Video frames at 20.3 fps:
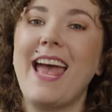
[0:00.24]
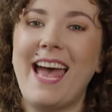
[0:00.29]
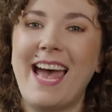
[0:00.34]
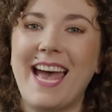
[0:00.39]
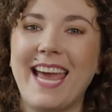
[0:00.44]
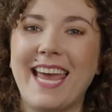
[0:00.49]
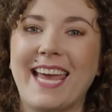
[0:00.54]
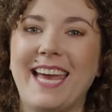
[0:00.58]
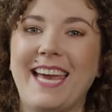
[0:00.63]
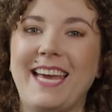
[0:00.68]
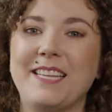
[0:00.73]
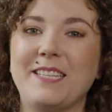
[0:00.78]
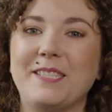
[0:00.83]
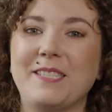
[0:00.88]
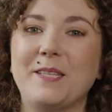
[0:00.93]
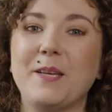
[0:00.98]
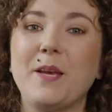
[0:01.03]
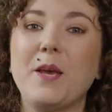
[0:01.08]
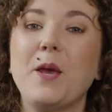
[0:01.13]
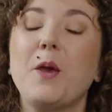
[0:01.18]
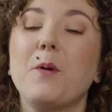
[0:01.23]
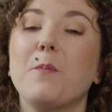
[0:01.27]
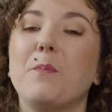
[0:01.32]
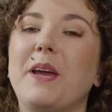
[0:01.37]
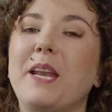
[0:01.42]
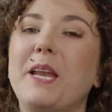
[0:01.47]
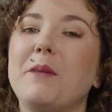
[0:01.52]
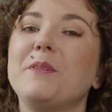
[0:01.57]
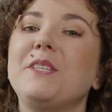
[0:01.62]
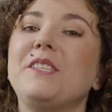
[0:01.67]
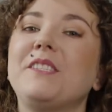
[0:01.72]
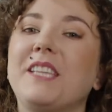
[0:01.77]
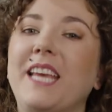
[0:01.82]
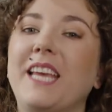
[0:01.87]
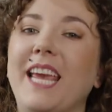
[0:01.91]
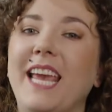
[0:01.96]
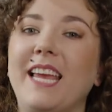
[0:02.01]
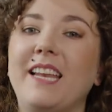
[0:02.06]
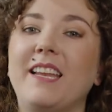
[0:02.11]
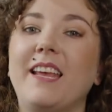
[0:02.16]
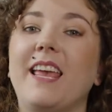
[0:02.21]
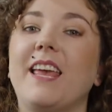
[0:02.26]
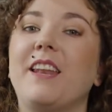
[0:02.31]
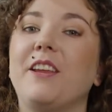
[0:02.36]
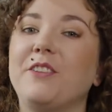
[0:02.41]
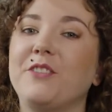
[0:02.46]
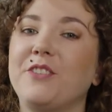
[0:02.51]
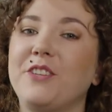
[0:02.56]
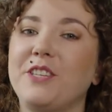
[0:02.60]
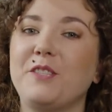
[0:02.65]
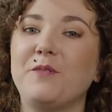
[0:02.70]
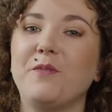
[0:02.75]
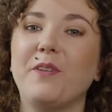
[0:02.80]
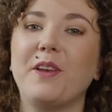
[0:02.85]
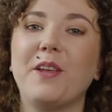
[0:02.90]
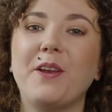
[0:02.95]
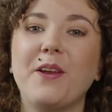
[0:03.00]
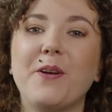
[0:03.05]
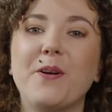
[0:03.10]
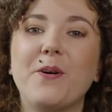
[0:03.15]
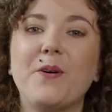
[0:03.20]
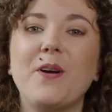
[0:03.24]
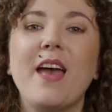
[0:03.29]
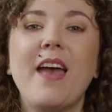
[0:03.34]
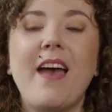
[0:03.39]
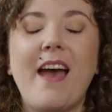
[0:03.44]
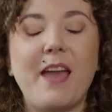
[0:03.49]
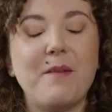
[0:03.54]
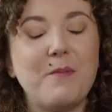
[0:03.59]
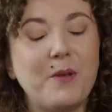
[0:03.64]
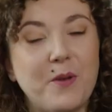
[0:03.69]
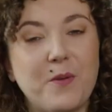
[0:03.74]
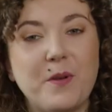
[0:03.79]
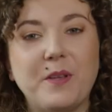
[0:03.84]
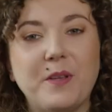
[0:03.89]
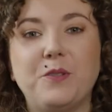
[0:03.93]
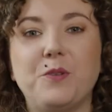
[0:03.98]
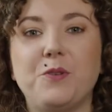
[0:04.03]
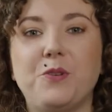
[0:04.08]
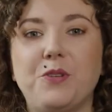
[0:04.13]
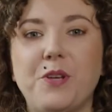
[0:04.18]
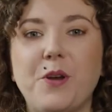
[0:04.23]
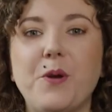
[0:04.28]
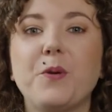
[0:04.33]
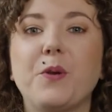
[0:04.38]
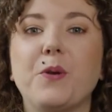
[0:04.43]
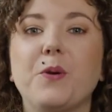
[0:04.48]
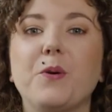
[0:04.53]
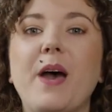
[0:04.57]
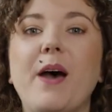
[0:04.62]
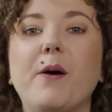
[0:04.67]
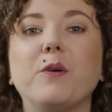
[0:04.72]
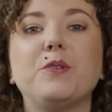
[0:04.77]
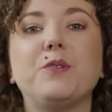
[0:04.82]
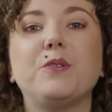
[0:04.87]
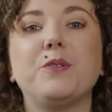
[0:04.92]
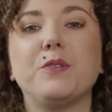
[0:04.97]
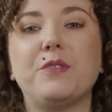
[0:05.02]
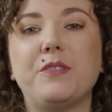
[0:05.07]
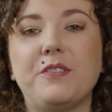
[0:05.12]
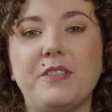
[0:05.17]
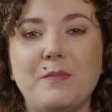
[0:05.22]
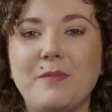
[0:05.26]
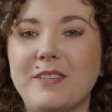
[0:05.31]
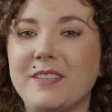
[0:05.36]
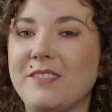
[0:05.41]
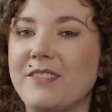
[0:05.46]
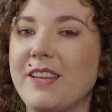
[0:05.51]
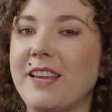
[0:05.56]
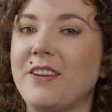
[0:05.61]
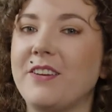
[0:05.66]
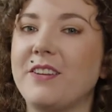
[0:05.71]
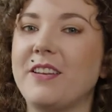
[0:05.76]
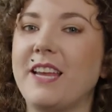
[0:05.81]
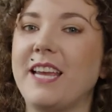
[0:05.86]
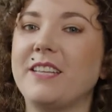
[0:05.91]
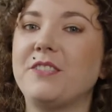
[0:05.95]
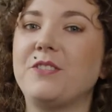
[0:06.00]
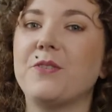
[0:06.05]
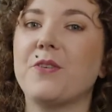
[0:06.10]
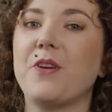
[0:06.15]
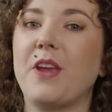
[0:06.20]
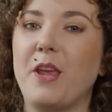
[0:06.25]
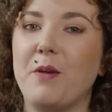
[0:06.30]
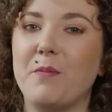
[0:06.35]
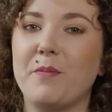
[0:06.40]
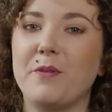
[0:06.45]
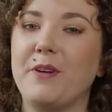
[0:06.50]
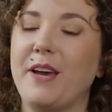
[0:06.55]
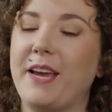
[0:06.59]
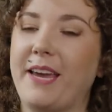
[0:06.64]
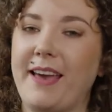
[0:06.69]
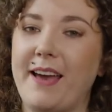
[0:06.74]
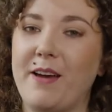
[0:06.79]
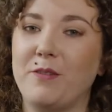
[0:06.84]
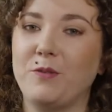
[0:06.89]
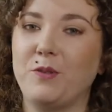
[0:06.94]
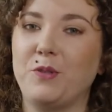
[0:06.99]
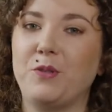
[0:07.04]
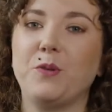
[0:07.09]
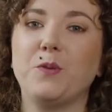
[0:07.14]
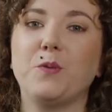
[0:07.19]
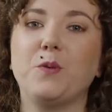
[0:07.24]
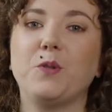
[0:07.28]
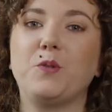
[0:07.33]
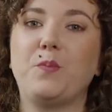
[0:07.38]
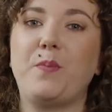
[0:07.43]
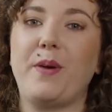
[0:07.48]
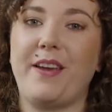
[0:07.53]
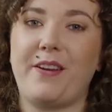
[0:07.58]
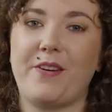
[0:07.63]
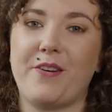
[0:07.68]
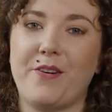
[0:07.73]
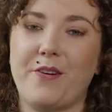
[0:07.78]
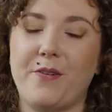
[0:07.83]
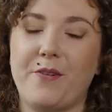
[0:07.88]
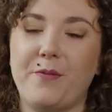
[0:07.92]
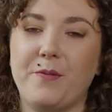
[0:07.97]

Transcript: Hi guys, my name is Kate and in this video I'm going to show you how to seamlessly connect your email account to Woodpecker.